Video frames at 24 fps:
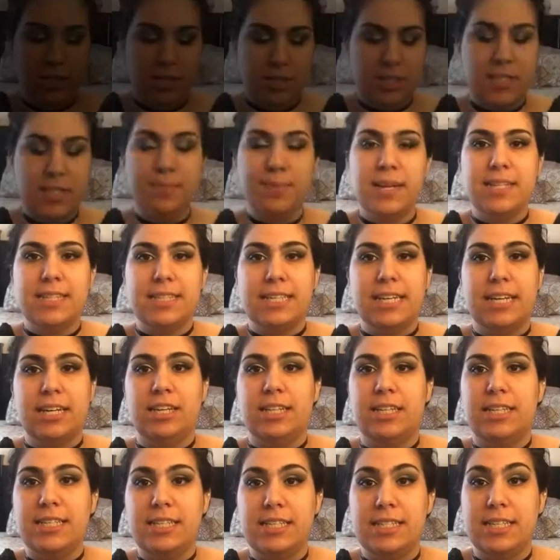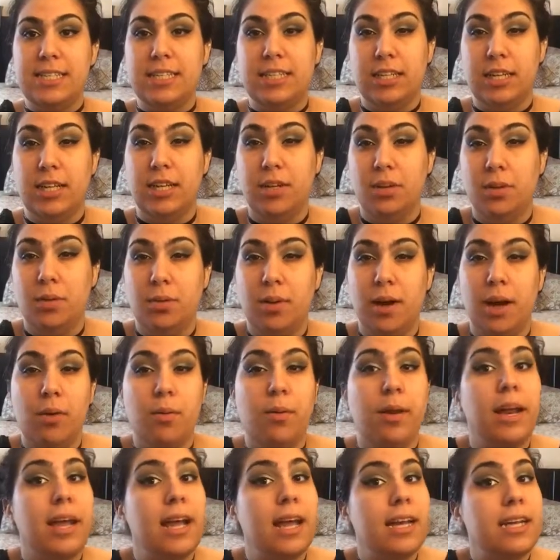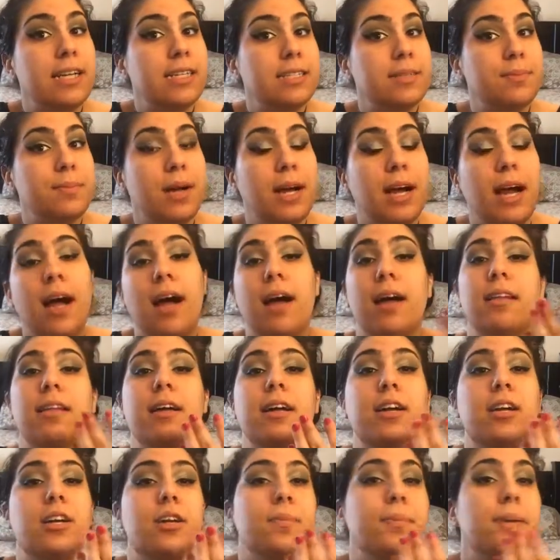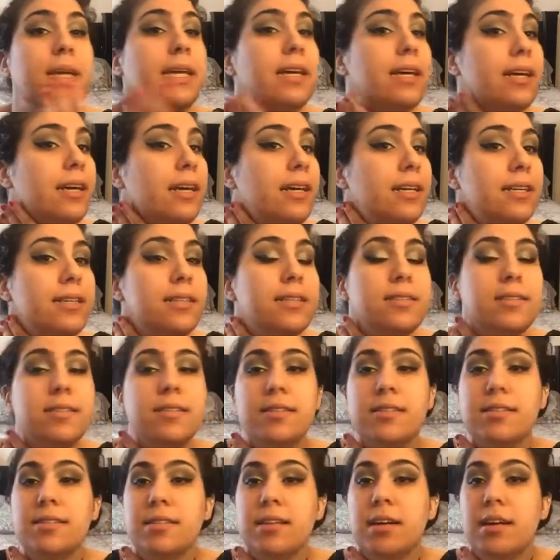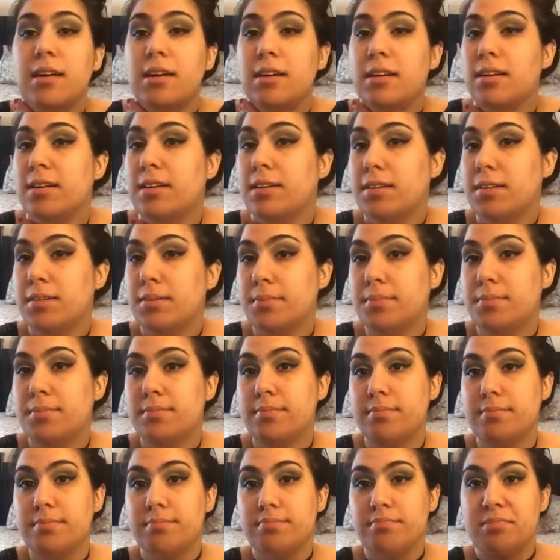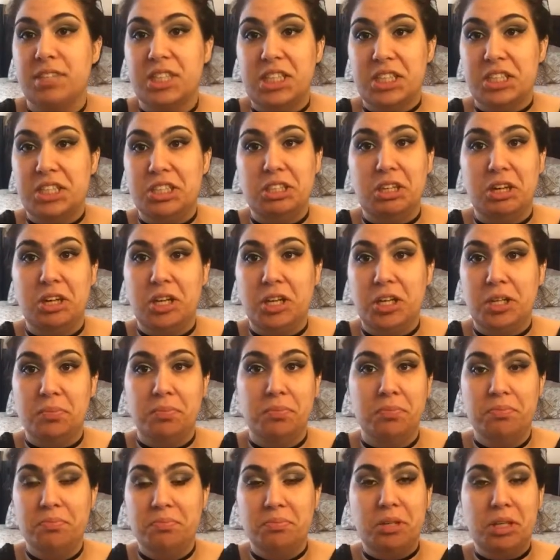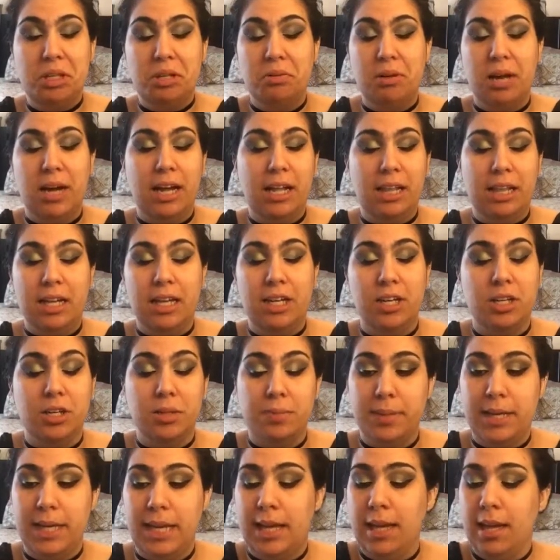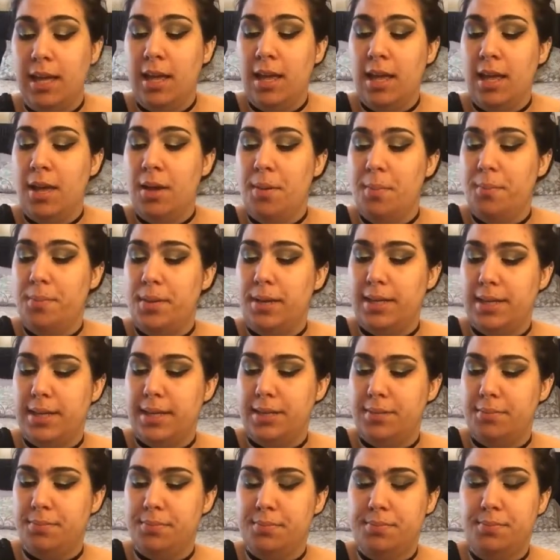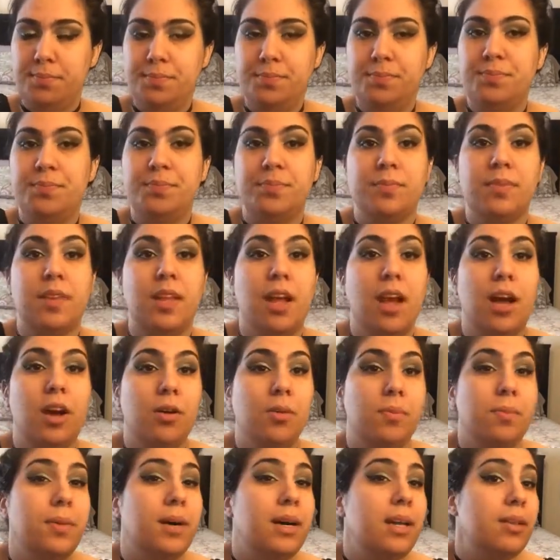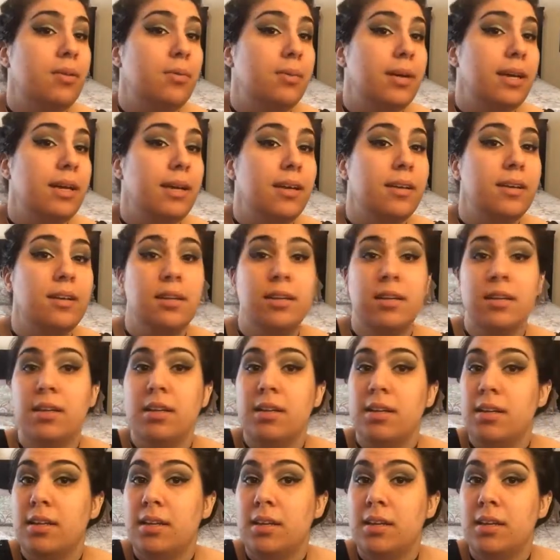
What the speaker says: So this mascara isn't new. I went ahead and did my eyeliner because it's not a new eyeliner to me. But, oh, by the way,